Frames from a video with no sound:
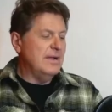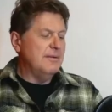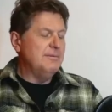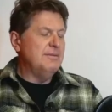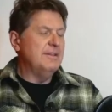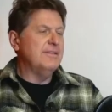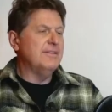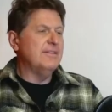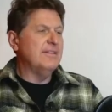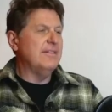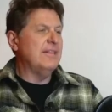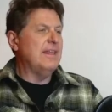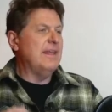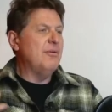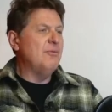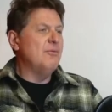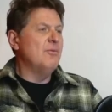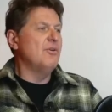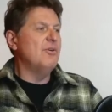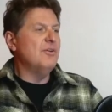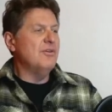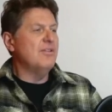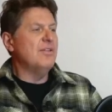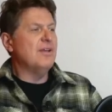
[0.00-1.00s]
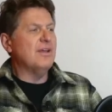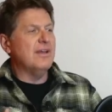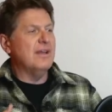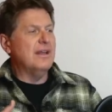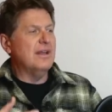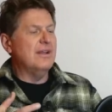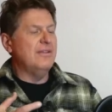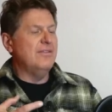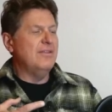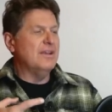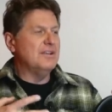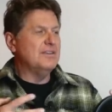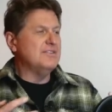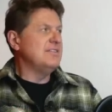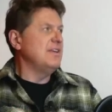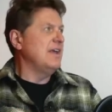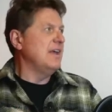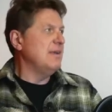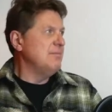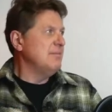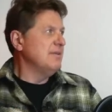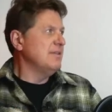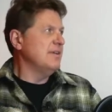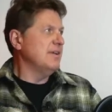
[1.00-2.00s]
I mean, they were the kind of the
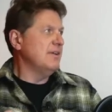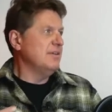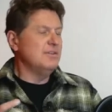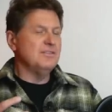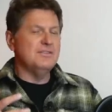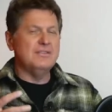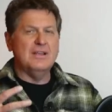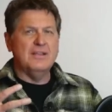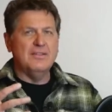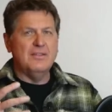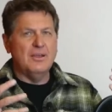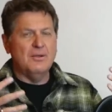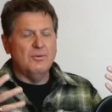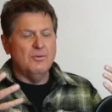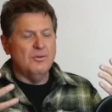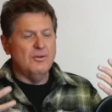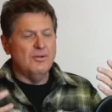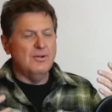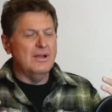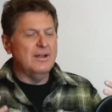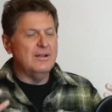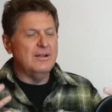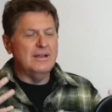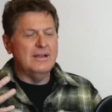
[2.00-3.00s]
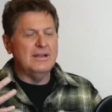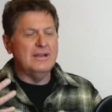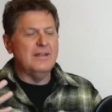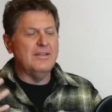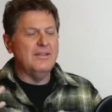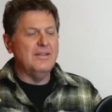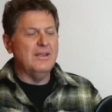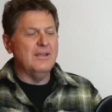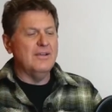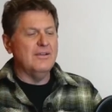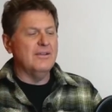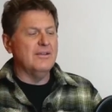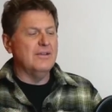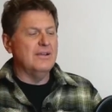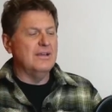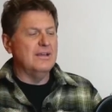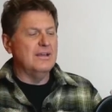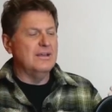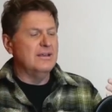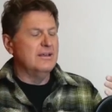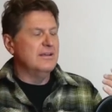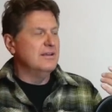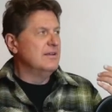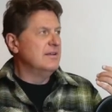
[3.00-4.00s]
excitement, like you mm-hmm. said, they were, and, and, I think that
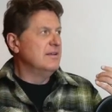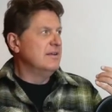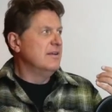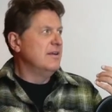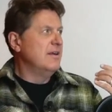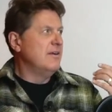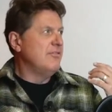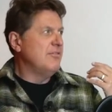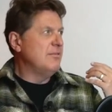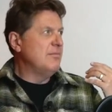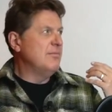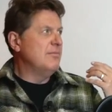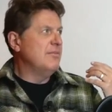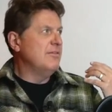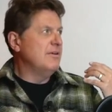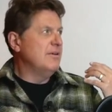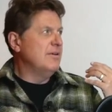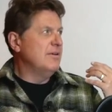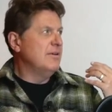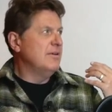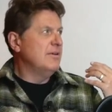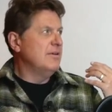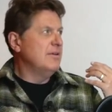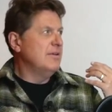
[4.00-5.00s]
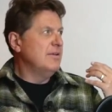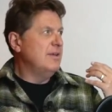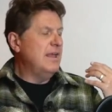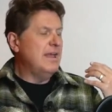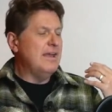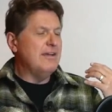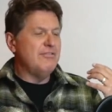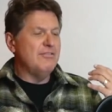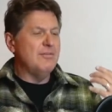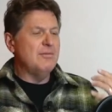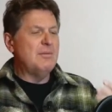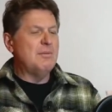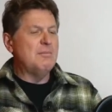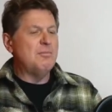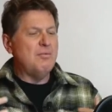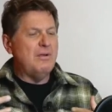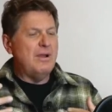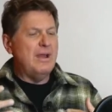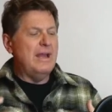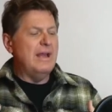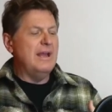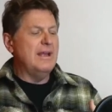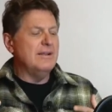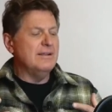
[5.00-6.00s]
was a real shame that from, they got rid of Pontiac. Yeah, from a
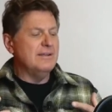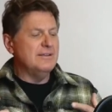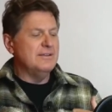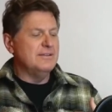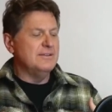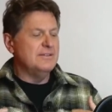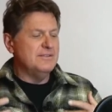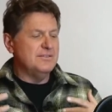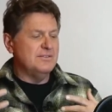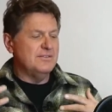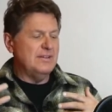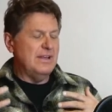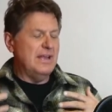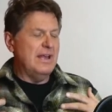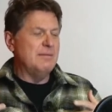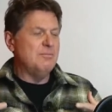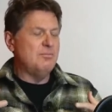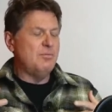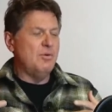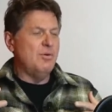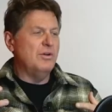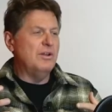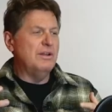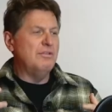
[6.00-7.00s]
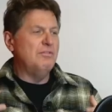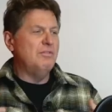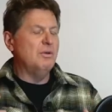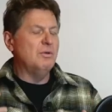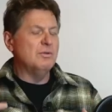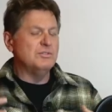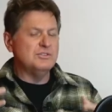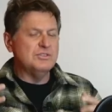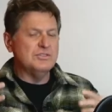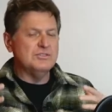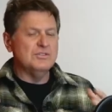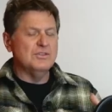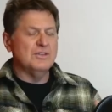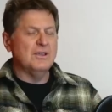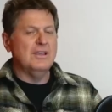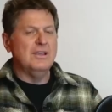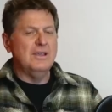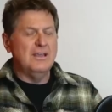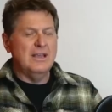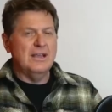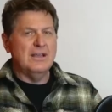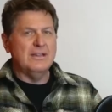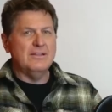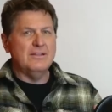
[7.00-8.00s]
brand standpoint, if you were just
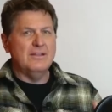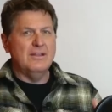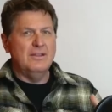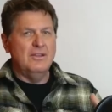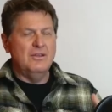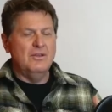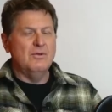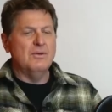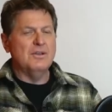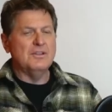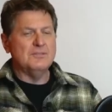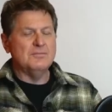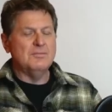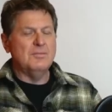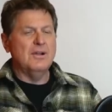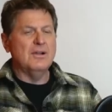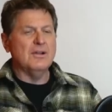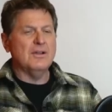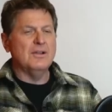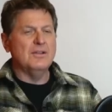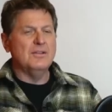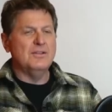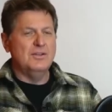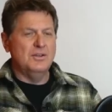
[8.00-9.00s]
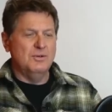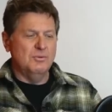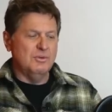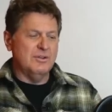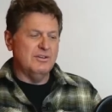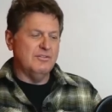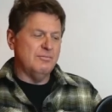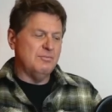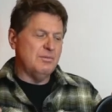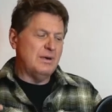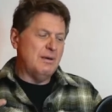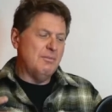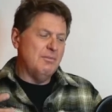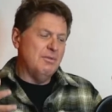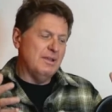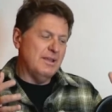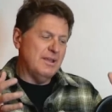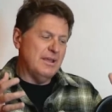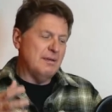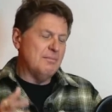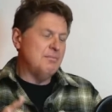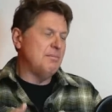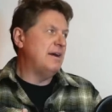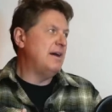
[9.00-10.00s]
looking at the U.S. market, you would have probably
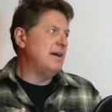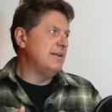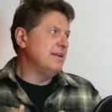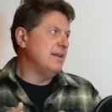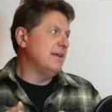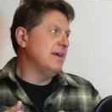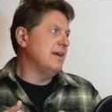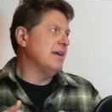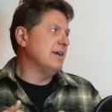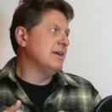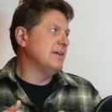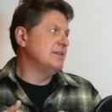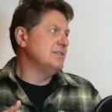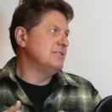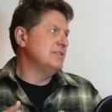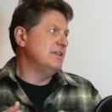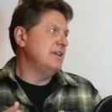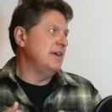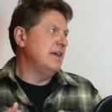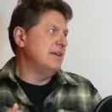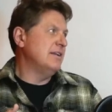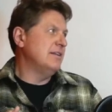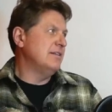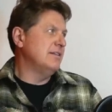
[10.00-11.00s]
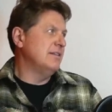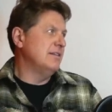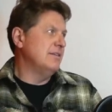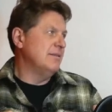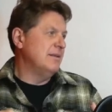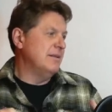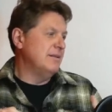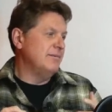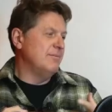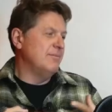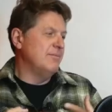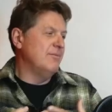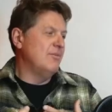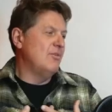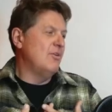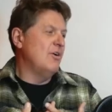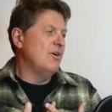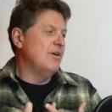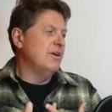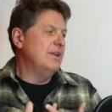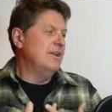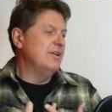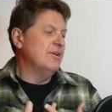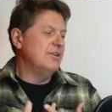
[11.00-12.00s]
kept Pontiac because it had uh,
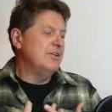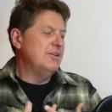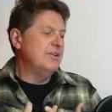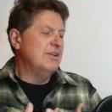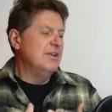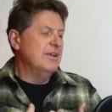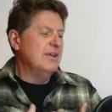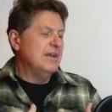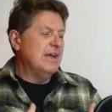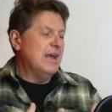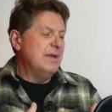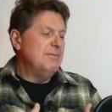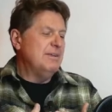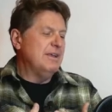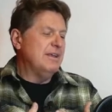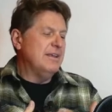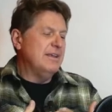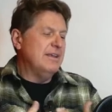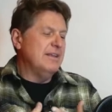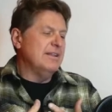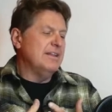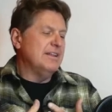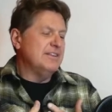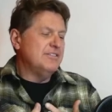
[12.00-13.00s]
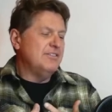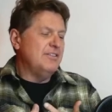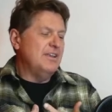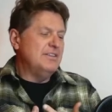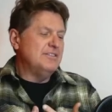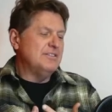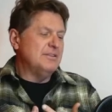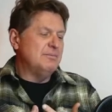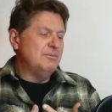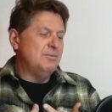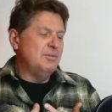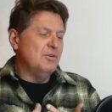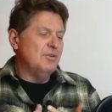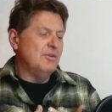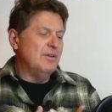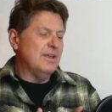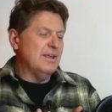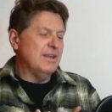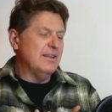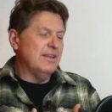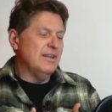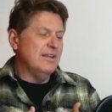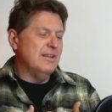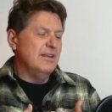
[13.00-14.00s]
more. You know, you, I mean, let's face it,
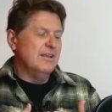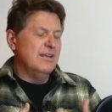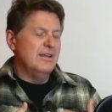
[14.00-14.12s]
Buick and,